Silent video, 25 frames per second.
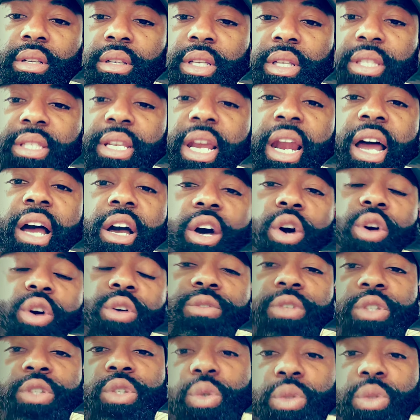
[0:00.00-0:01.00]
Let's set our
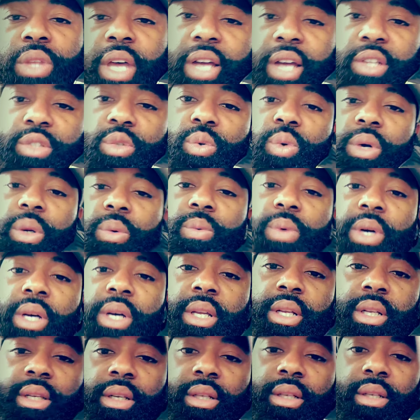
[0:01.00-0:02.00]
goals for
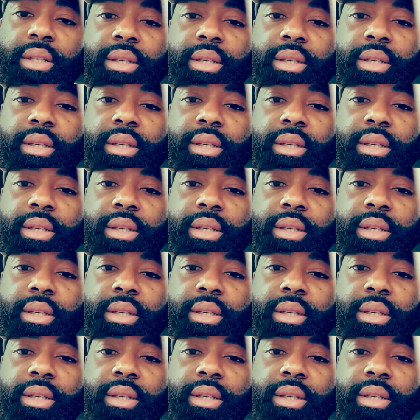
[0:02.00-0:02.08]
2021